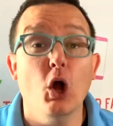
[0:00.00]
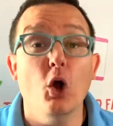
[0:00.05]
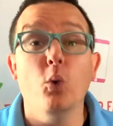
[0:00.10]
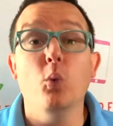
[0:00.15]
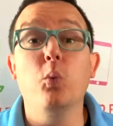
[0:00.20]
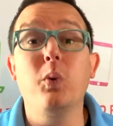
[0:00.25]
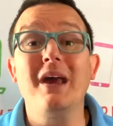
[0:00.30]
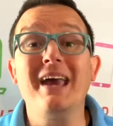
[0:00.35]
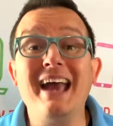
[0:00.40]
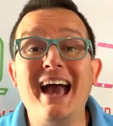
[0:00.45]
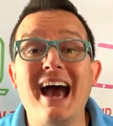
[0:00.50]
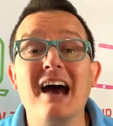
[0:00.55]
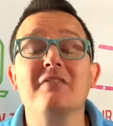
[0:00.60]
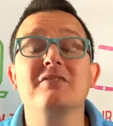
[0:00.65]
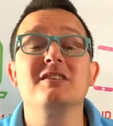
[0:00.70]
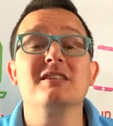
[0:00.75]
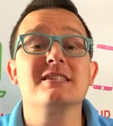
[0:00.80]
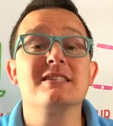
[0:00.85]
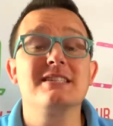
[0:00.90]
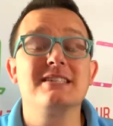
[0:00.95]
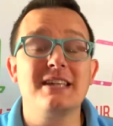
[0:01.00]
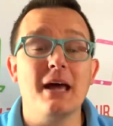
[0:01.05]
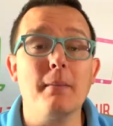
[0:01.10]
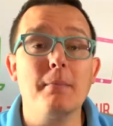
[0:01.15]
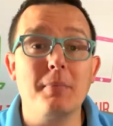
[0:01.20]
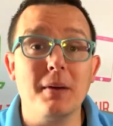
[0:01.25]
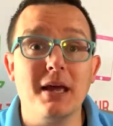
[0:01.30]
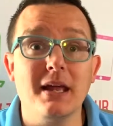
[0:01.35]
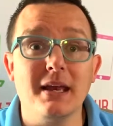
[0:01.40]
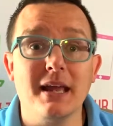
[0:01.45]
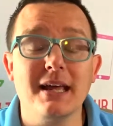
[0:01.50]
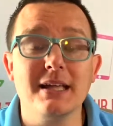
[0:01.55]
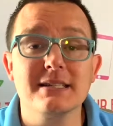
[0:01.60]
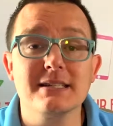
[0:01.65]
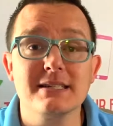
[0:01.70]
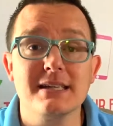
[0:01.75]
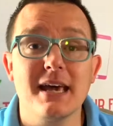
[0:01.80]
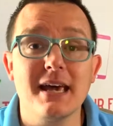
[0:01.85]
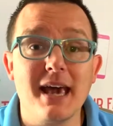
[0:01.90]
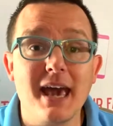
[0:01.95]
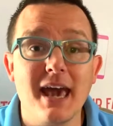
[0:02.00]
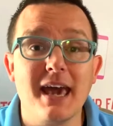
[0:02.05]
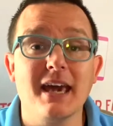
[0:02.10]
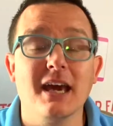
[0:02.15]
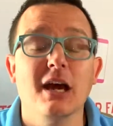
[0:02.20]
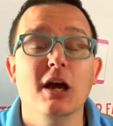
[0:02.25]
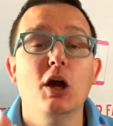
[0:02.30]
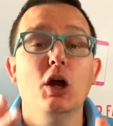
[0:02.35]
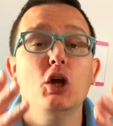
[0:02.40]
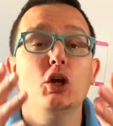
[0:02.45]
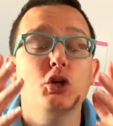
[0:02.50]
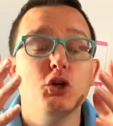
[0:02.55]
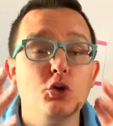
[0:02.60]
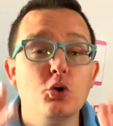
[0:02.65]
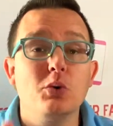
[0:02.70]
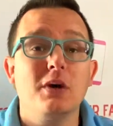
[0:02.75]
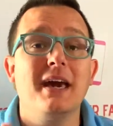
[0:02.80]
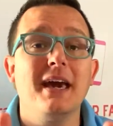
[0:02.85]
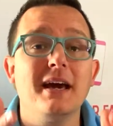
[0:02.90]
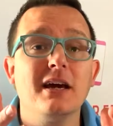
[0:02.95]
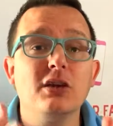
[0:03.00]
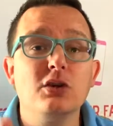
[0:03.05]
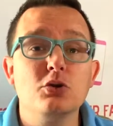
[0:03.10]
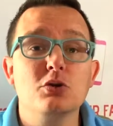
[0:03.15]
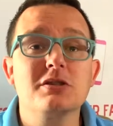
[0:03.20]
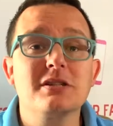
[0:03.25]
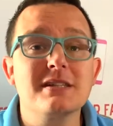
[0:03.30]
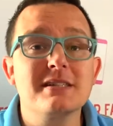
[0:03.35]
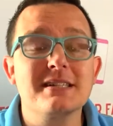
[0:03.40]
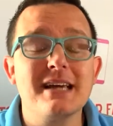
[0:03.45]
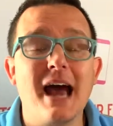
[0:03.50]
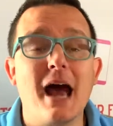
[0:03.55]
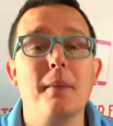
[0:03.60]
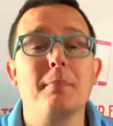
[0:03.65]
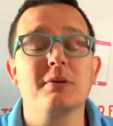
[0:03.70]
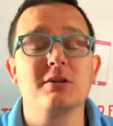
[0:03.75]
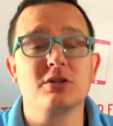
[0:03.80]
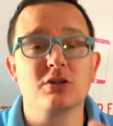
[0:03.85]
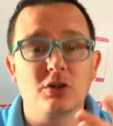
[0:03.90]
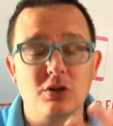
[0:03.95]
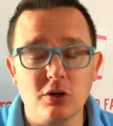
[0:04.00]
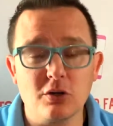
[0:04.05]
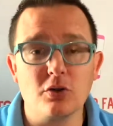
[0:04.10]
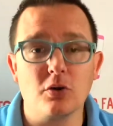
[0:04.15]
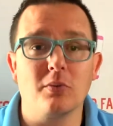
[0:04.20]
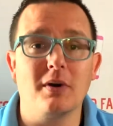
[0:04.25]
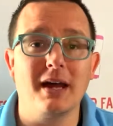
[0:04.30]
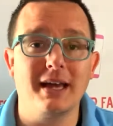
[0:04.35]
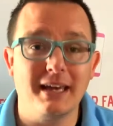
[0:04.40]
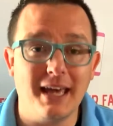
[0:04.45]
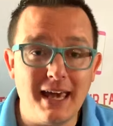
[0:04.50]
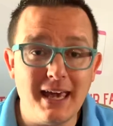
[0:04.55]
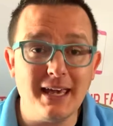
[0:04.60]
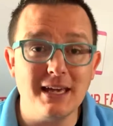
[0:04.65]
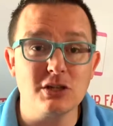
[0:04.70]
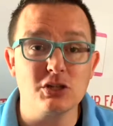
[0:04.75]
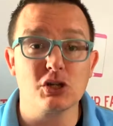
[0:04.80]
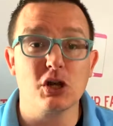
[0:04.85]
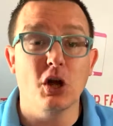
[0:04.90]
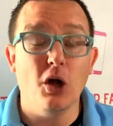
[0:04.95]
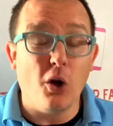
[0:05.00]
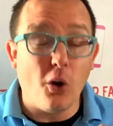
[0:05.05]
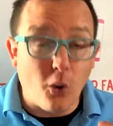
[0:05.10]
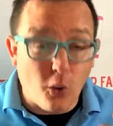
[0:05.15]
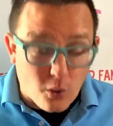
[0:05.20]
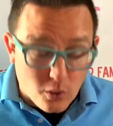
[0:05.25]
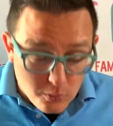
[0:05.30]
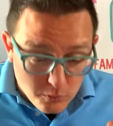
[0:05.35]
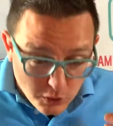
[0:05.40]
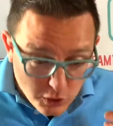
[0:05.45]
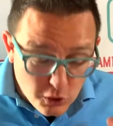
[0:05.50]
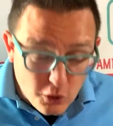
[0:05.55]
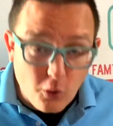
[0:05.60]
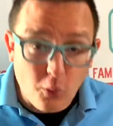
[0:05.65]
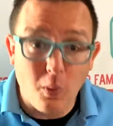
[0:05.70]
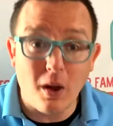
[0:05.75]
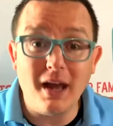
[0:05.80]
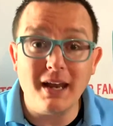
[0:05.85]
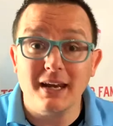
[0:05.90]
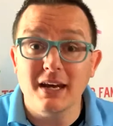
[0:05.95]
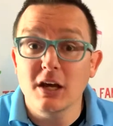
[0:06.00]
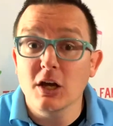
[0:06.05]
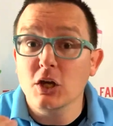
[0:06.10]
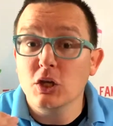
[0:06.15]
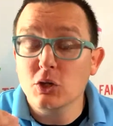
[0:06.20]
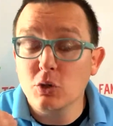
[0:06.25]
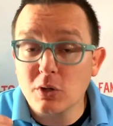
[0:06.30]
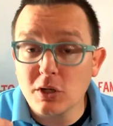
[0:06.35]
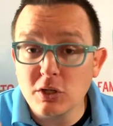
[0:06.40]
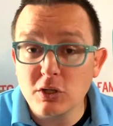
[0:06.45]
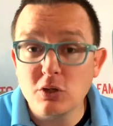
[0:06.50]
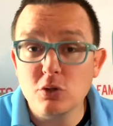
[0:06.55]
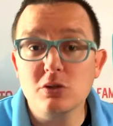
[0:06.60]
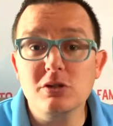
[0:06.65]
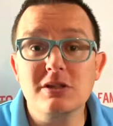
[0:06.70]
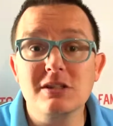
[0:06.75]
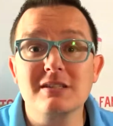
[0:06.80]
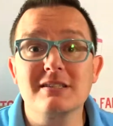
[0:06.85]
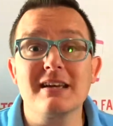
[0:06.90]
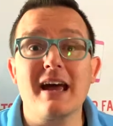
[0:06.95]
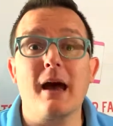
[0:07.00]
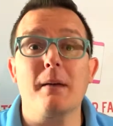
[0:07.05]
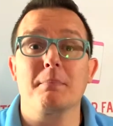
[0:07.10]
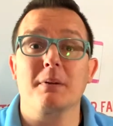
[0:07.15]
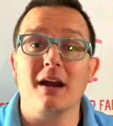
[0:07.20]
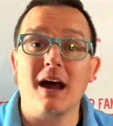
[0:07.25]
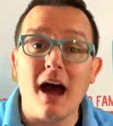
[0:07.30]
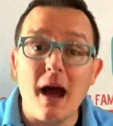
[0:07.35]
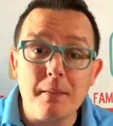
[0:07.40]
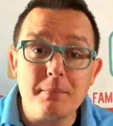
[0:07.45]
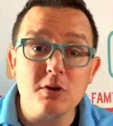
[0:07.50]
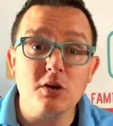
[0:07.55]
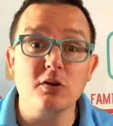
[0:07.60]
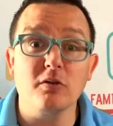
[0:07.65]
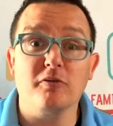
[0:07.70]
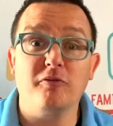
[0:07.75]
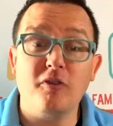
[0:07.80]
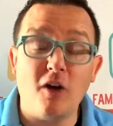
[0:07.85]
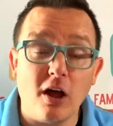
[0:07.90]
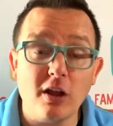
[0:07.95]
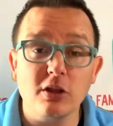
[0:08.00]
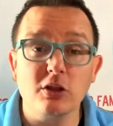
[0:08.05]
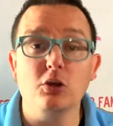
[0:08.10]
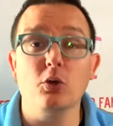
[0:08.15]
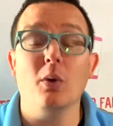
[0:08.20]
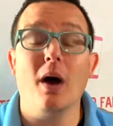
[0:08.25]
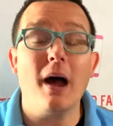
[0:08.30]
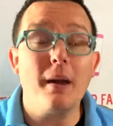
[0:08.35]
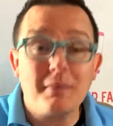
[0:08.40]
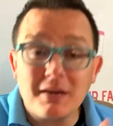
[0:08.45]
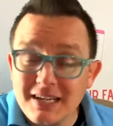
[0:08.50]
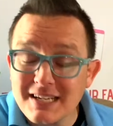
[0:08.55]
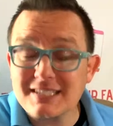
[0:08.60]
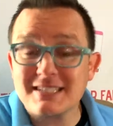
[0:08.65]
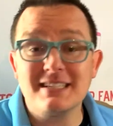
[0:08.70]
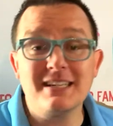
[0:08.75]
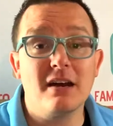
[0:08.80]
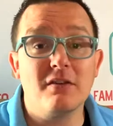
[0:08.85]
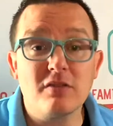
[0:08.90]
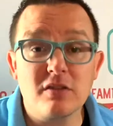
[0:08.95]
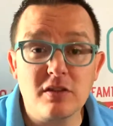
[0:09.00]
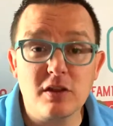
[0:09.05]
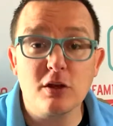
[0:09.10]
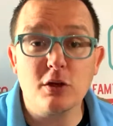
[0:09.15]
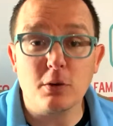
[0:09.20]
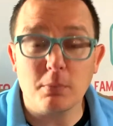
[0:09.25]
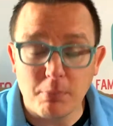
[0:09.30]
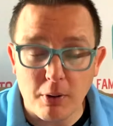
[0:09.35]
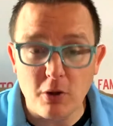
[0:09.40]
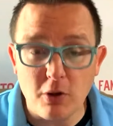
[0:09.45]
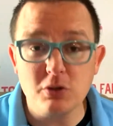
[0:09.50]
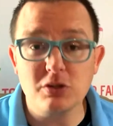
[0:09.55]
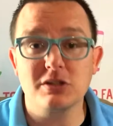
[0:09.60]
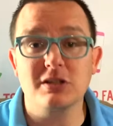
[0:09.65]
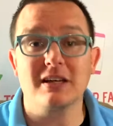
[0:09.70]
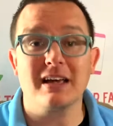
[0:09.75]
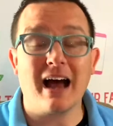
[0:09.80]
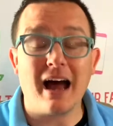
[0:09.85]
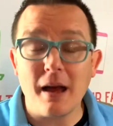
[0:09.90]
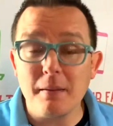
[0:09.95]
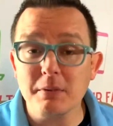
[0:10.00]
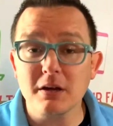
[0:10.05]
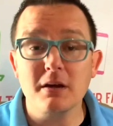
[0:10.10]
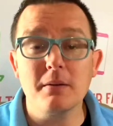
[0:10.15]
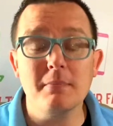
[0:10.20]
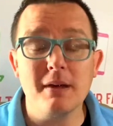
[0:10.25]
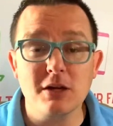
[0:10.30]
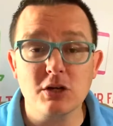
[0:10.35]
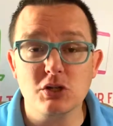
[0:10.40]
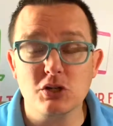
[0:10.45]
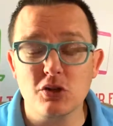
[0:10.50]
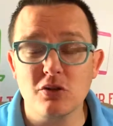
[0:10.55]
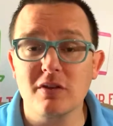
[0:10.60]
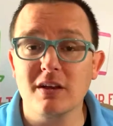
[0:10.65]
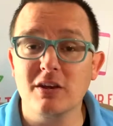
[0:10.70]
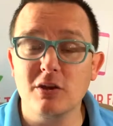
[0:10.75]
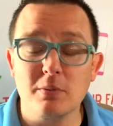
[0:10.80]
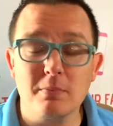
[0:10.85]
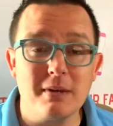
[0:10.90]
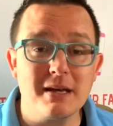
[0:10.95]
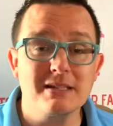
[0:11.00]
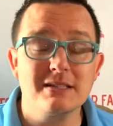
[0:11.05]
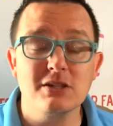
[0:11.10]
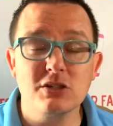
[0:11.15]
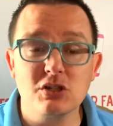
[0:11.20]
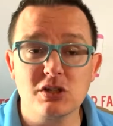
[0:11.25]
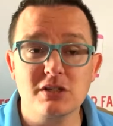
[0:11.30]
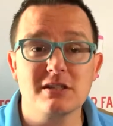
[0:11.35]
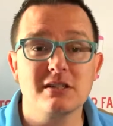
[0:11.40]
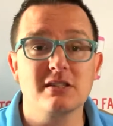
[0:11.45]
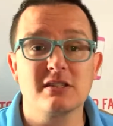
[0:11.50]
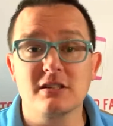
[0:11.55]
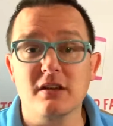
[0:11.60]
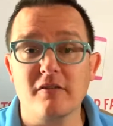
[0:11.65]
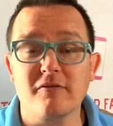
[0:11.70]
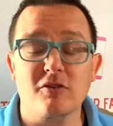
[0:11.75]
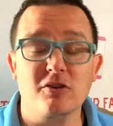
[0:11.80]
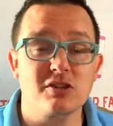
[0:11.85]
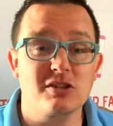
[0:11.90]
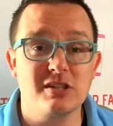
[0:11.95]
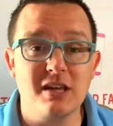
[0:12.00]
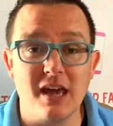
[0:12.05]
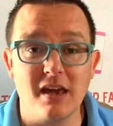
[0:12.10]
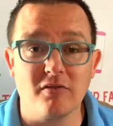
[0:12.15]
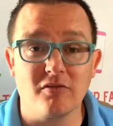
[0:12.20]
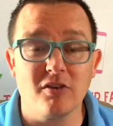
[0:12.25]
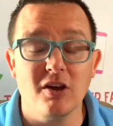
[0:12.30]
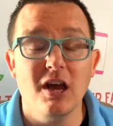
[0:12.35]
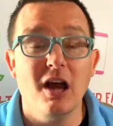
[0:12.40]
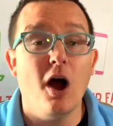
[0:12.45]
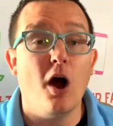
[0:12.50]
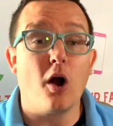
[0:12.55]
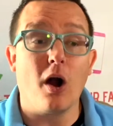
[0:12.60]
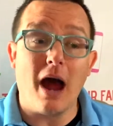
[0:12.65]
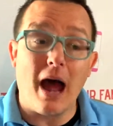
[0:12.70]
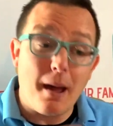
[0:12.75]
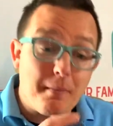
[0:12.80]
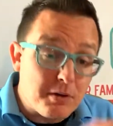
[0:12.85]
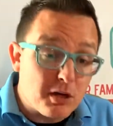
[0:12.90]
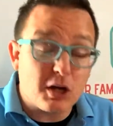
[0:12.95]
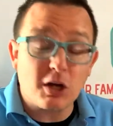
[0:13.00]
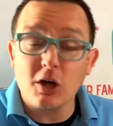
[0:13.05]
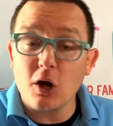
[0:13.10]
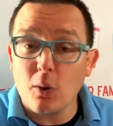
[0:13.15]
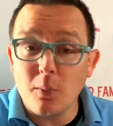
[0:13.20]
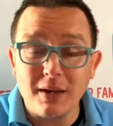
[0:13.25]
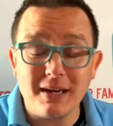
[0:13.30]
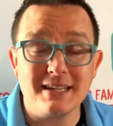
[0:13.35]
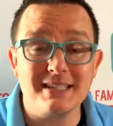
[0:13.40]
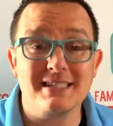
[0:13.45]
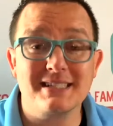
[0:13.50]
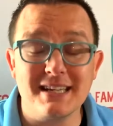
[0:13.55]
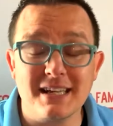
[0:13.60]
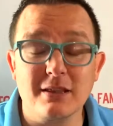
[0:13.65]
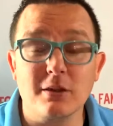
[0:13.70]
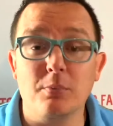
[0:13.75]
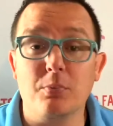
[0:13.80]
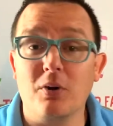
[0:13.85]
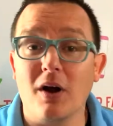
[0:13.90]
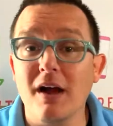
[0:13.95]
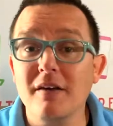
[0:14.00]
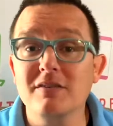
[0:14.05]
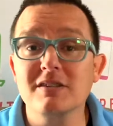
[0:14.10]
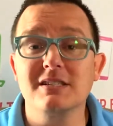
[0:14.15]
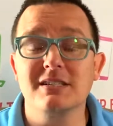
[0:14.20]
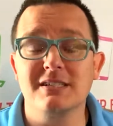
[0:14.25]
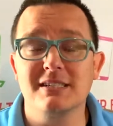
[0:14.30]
We have to step in and say, hey, you can't use this app until you're the right age. Or, you know what, you can use this app, but I'm going to follow you. I'm going to see everything you're posting. I'm going to make sure that your messages and stuff are safe. Or I'm going to go in and set the privacy